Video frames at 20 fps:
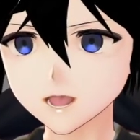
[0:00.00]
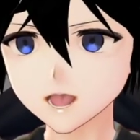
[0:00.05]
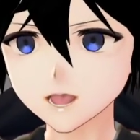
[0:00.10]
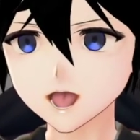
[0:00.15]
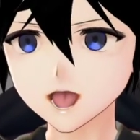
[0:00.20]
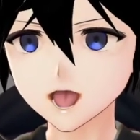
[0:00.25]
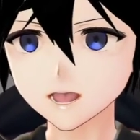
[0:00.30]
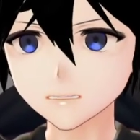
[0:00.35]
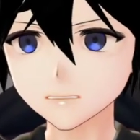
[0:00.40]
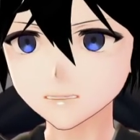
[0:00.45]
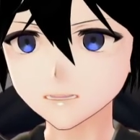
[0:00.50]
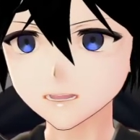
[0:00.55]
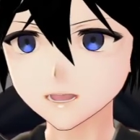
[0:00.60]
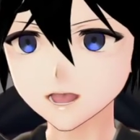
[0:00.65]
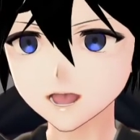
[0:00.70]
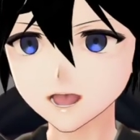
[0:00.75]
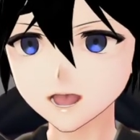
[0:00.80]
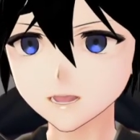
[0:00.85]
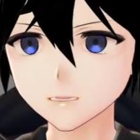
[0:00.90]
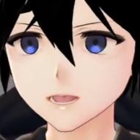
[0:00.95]

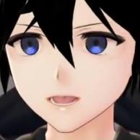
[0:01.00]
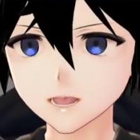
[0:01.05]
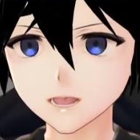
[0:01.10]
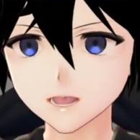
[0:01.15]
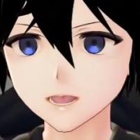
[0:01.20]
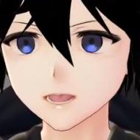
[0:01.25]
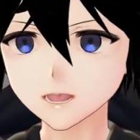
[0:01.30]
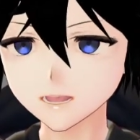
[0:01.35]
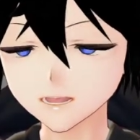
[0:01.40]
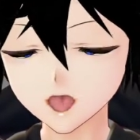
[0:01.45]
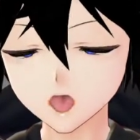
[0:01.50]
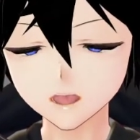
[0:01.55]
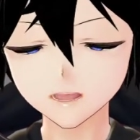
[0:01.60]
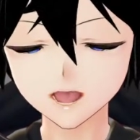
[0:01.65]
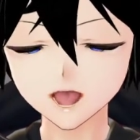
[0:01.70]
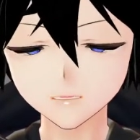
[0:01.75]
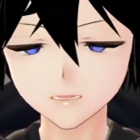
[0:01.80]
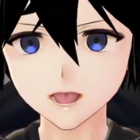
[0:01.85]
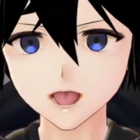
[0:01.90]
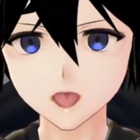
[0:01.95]
something you don't
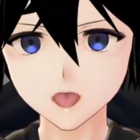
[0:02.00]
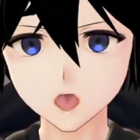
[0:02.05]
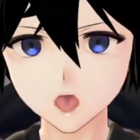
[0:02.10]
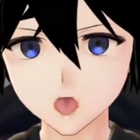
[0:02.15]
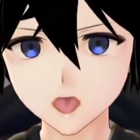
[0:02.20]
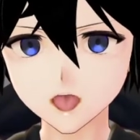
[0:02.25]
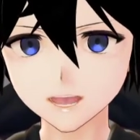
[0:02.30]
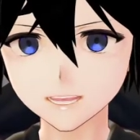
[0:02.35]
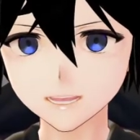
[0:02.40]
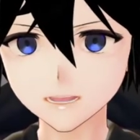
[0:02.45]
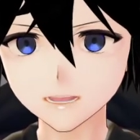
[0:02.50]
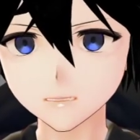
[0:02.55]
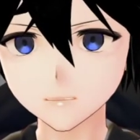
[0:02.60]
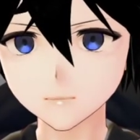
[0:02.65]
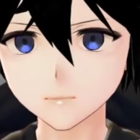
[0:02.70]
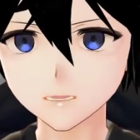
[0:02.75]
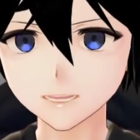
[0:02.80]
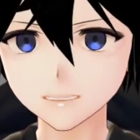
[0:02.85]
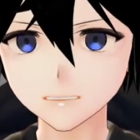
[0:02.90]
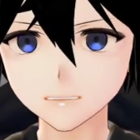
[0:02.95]
have to worry about.
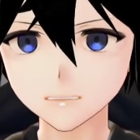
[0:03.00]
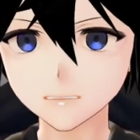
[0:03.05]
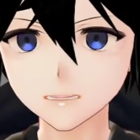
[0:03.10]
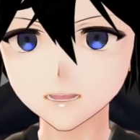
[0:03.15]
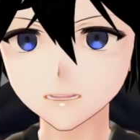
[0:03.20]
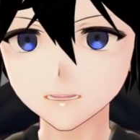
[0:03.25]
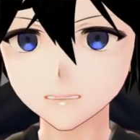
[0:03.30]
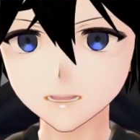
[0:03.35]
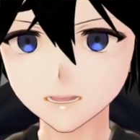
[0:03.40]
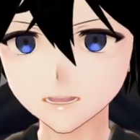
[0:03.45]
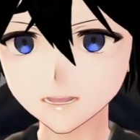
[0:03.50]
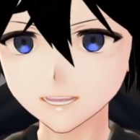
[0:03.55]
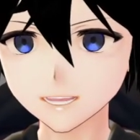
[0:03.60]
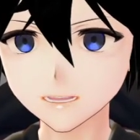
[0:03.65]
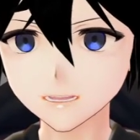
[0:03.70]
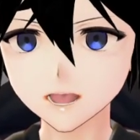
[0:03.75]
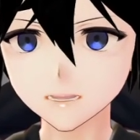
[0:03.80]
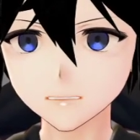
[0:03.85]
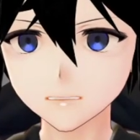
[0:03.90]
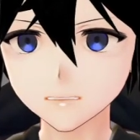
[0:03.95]
If you're just
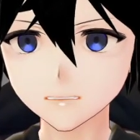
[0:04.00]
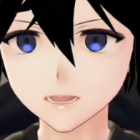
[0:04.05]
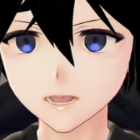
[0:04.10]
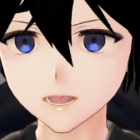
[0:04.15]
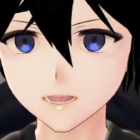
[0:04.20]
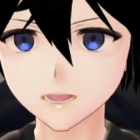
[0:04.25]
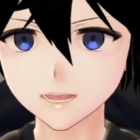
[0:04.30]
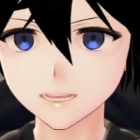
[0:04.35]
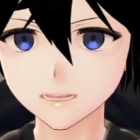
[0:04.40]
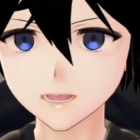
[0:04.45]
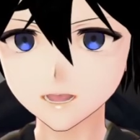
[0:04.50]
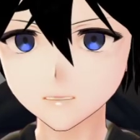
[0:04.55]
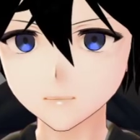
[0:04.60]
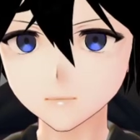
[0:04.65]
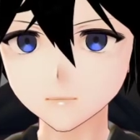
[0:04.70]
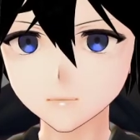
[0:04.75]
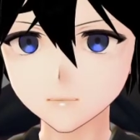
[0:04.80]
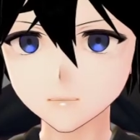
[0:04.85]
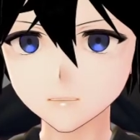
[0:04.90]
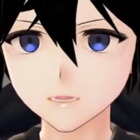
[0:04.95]
aiming for streaming,
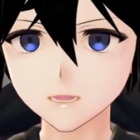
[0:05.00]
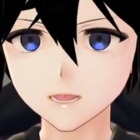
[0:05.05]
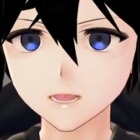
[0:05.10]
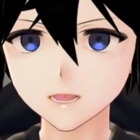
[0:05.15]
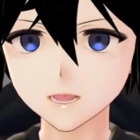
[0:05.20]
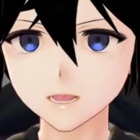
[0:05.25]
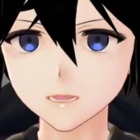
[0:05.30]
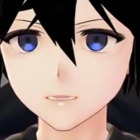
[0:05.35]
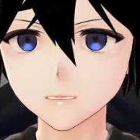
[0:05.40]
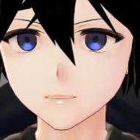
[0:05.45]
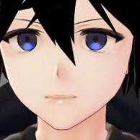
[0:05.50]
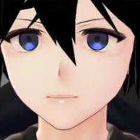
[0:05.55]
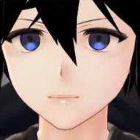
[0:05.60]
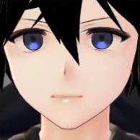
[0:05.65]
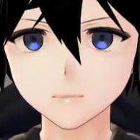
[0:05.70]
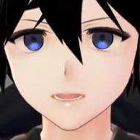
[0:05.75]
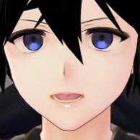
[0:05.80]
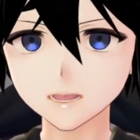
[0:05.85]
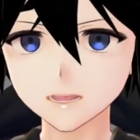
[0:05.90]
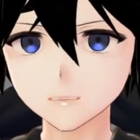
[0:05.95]

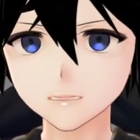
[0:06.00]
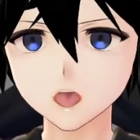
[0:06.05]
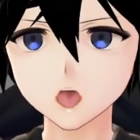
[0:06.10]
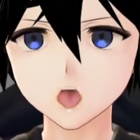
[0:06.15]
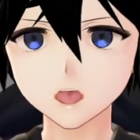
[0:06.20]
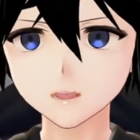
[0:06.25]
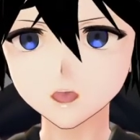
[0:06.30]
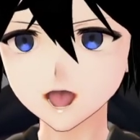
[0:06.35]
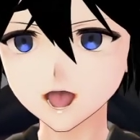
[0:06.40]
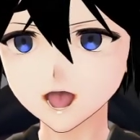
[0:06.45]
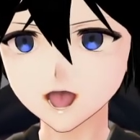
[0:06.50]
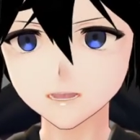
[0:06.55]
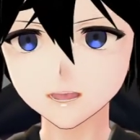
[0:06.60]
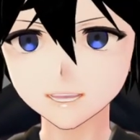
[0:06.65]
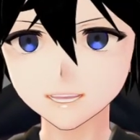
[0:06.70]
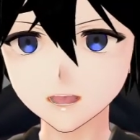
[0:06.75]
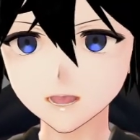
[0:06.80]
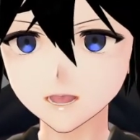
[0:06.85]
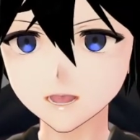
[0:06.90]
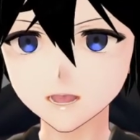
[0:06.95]
don't worry
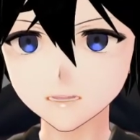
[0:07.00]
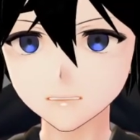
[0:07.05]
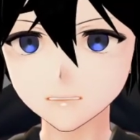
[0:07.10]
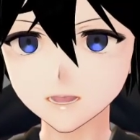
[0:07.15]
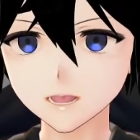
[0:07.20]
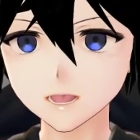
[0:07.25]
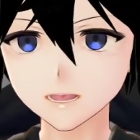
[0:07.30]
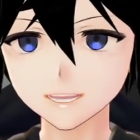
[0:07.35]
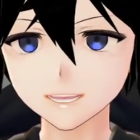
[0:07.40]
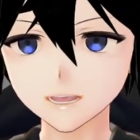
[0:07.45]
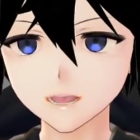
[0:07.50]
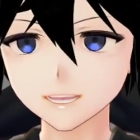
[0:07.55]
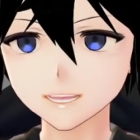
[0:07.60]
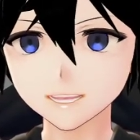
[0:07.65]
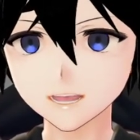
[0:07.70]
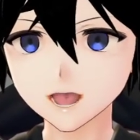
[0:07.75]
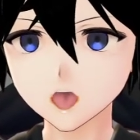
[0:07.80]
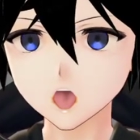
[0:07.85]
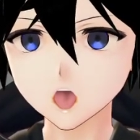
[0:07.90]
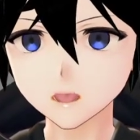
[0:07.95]
about these. They
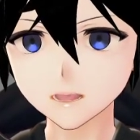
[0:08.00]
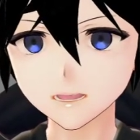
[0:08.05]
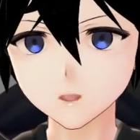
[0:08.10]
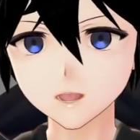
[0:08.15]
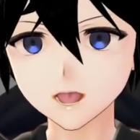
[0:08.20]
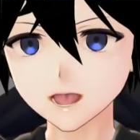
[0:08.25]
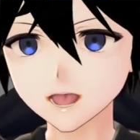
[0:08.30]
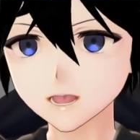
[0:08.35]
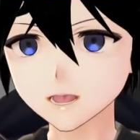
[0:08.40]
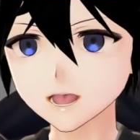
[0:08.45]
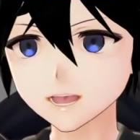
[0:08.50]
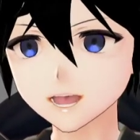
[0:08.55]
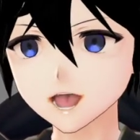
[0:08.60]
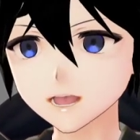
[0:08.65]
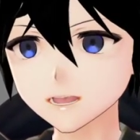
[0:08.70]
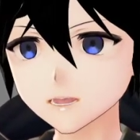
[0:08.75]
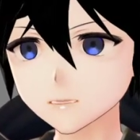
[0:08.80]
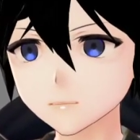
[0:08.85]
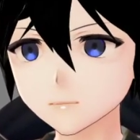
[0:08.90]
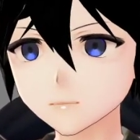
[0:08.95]
don't typically help.
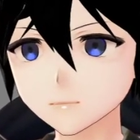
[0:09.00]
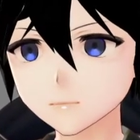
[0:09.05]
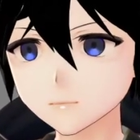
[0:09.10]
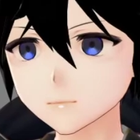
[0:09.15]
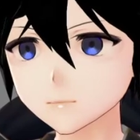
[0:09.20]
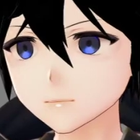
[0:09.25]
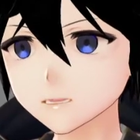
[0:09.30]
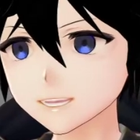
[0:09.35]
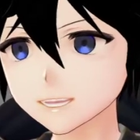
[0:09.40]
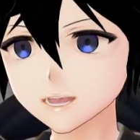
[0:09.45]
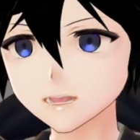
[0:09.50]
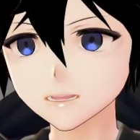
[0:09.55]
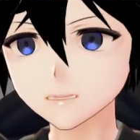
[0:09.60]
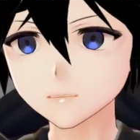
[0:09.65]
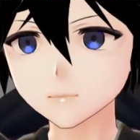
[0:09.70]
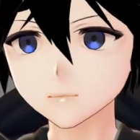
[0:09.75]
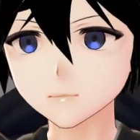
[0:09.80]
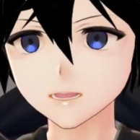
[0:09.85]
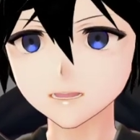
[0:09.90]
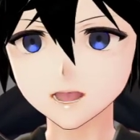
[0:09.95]
They
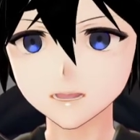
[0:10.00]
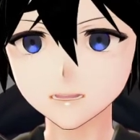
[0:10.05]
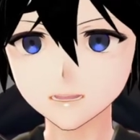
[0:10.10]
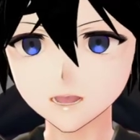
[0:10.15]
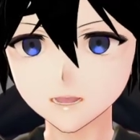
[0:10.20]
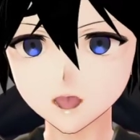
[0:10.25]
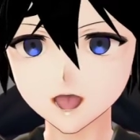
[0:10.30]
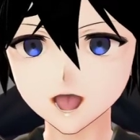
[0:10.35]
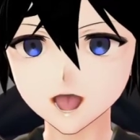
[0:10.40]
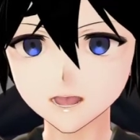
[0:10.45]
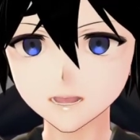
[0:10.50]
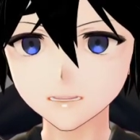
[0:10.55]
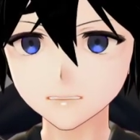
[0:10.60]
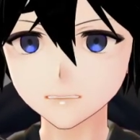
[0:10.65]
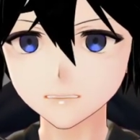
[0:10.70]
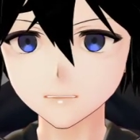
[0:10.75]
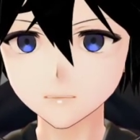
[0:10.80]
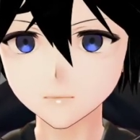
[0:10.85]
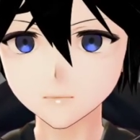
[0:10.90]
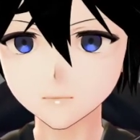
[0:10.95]
don't do much.
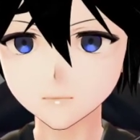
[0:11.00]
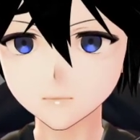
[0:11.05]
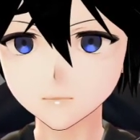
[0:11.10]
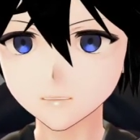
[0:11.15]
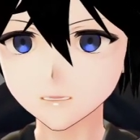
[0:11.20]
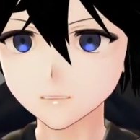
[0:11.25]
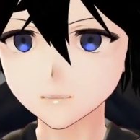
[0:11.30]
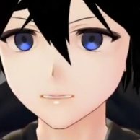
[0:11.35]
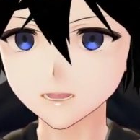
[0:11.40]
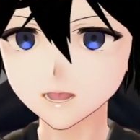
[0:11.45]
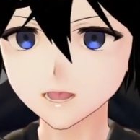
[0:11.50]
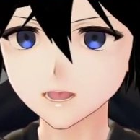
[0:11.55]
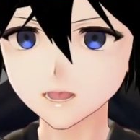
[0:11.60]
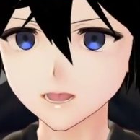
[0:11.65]
See?